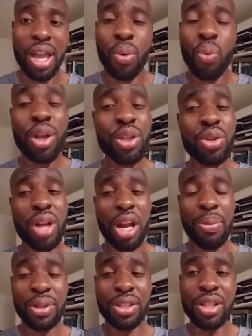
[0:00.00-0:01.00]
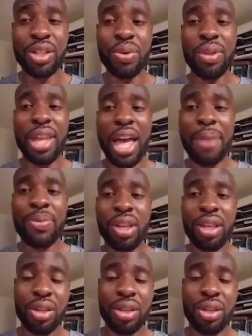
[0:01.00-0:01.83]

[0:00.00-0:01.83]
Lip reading: And when you're able to do that,